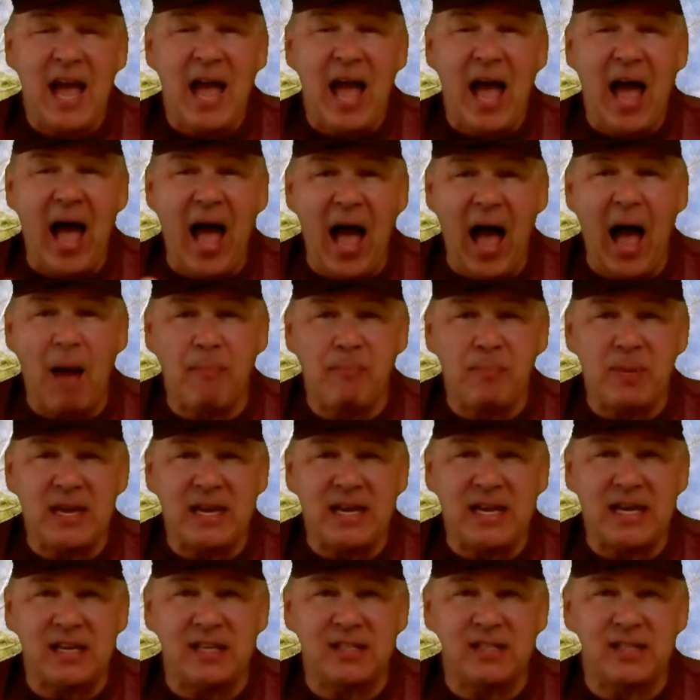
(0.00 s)

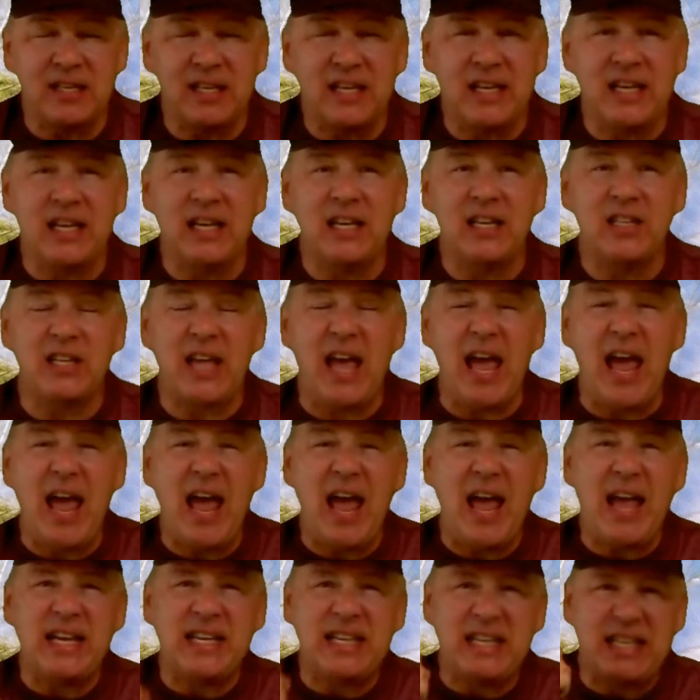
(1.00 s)
Happiness is
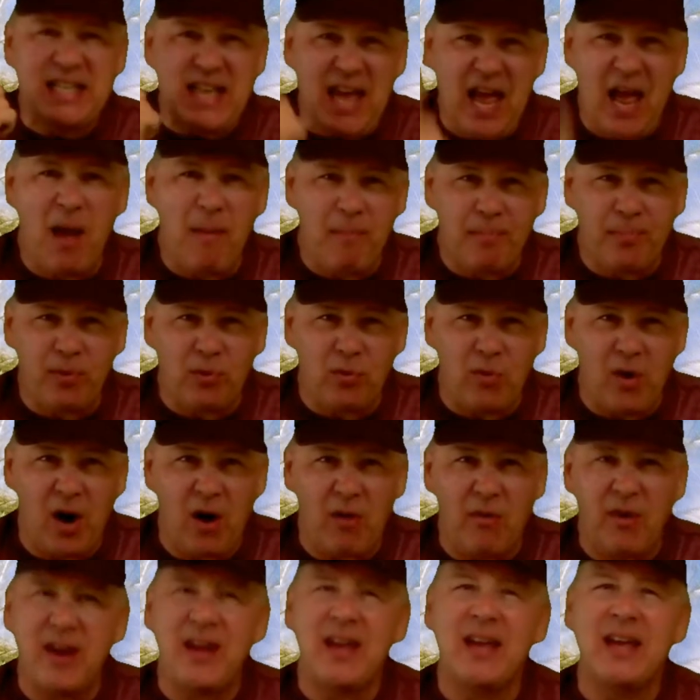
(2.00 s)
a
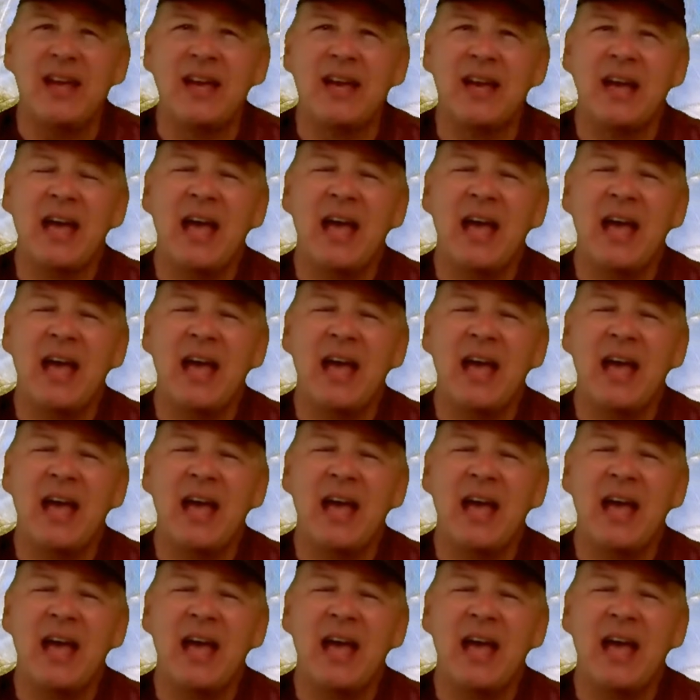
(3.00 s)
temporary